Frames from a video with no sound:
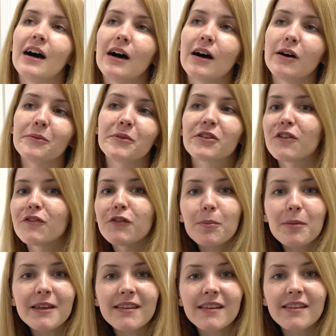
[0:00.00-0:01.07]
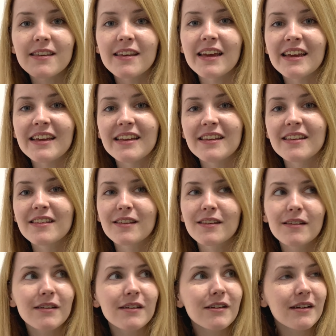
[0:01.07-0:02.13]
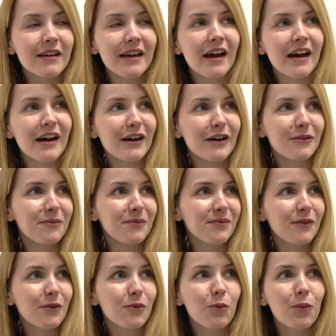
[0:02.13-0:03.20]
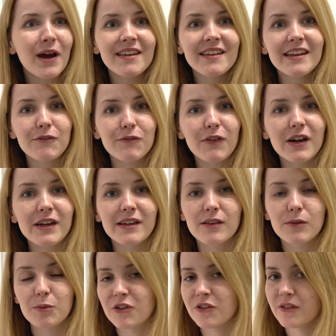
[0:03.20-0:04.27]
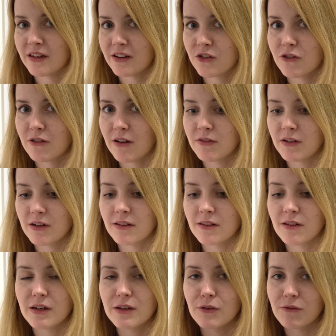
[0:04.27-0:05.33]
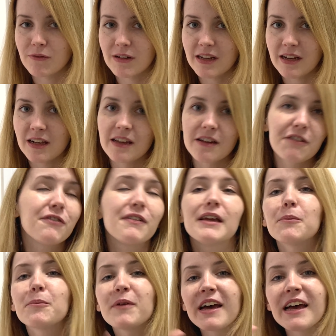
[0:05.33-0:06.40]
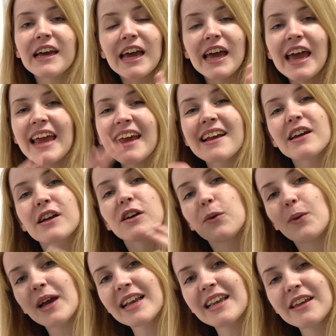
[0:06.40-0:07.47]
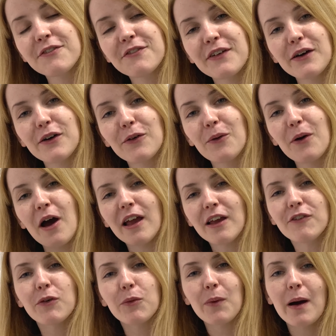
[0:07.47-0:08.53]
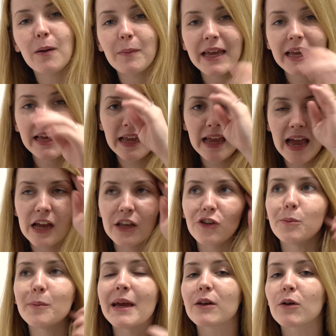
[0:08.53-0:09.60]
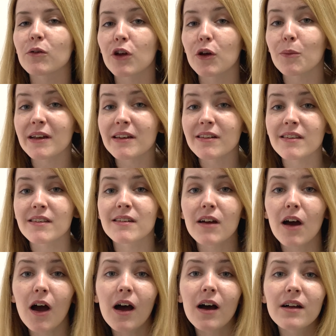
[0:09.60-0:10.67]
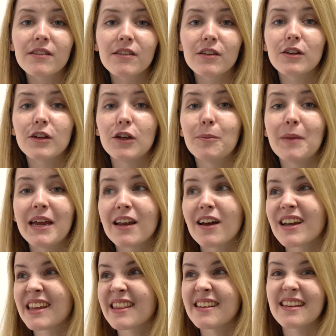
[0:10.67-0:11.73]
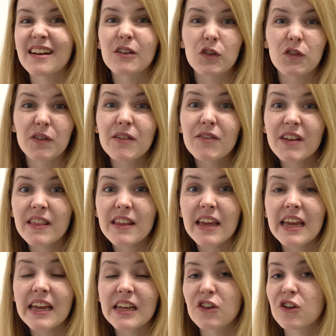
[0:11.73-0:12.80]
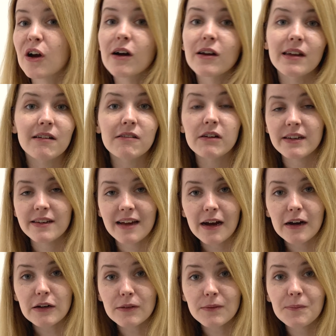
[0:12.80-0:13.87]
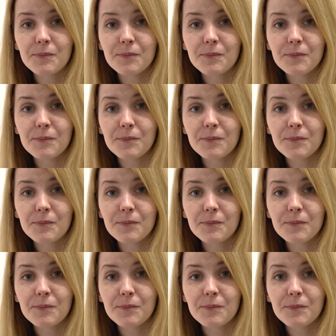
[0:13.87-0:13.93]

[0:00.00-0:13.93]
stuff for businesses, wedding invites, which is actually graphic design, not really calligraphy, but it can quickly feel overwhelming and you may not know where to start. You may like the sound of everything and you can't narrow it down.